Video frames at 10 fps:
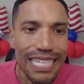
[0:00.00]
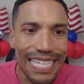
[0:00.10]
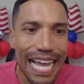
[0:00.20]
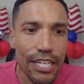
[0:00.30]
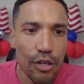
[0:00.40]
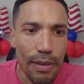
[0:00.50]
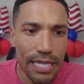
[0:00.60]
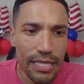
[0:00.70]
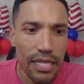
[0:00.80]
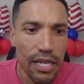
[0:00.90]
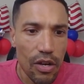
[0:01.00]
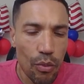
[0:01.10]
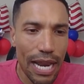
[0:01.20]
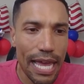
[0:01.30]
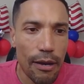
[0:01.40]
document
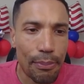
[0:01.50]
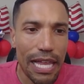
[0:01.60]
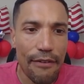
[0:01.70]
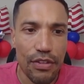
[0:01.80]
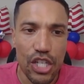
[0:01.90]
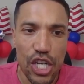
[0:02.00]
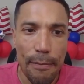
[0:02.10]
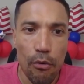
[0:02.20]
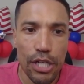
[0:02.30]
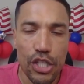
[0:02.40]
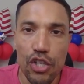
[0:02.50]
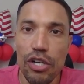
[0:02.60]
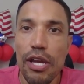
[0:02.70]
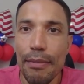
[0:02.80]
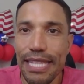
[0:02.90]
when I applied for the Shea
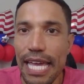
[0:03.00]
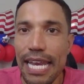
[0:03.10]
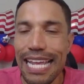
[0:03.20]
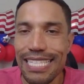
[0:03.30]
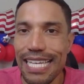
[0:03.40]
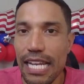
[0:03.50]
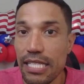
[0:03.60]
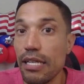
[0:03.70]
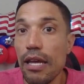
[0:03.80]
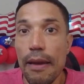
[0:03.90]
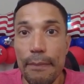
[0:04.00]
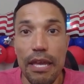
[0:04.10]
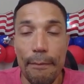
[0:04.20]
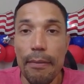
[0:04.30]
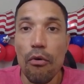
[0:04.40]
Moisture, but then I decided to be
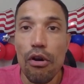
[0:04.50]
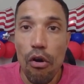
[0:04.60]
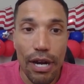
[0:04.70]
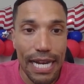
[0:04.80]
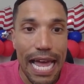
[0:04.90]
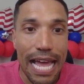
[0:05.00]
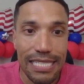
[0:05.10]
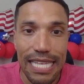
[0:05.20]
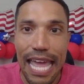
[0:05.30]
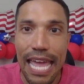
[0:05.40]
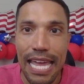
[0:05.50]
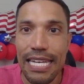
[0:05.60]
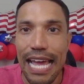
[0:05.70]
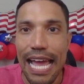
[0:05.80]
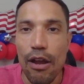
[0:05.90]
a bit more organized
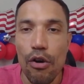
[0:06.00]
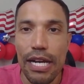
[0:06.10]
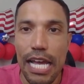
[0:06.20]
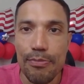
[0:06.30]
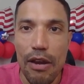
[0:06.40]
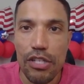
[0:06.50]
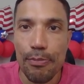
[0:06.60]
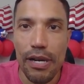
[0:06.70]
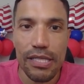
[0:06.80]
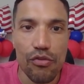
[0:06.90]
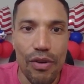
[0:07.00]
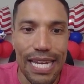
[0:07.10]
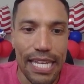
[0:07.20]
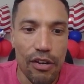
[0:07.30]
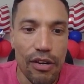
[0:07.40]
and I organized my responses right
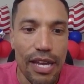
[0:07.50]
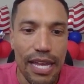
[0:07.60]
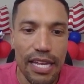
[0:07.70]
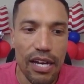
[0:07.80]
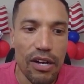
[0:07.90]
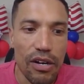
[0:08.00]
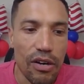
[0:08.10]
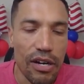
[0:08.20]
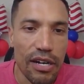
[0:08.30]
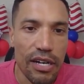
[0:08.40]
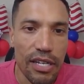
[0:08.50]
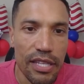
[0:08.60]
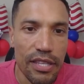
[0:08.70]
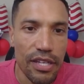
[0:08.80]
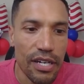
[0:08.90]
here
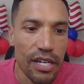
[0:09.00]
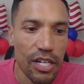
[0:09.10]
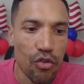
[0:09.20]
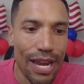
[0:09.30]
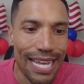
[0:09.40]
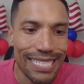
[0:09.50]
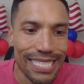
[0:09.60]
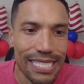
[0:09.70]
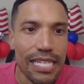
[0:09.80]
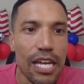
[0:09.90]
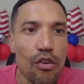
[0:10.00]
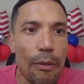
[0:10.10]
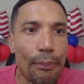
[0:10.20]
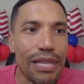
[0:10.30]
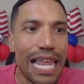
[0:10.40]
on the grants
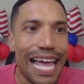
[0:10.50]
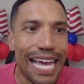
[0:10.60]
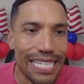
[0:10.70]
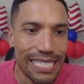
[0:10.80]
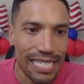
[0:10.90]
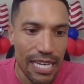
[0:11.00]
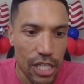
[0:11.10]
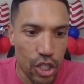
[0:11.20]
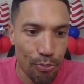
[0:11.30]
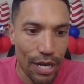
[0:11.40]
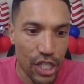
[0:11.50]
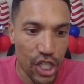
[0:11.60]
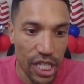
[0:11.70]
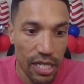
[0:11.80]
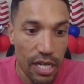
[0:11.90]
replies
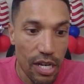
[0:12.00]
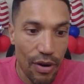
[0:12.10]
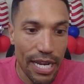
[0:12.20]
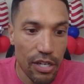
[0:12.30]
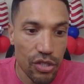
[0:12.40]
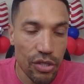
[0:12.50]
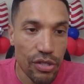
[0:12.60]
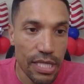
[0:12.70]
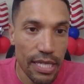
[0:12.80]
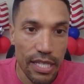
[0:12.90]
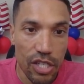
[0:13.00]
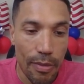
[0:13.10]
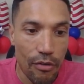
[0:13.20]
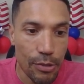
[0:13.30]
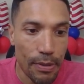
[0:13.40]
spreadsheet right here. So you see, these are
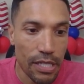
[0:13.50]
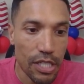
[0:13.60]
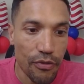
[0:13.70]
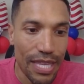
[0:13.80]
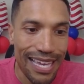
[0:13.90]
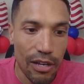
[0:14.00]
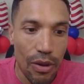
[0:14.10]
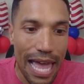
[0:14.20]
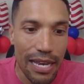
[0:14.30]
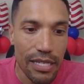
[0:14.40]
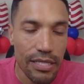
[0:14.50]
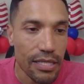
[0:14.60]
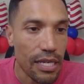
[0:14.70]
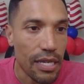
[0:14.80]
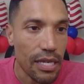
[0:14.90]
my responses for the Hello Alice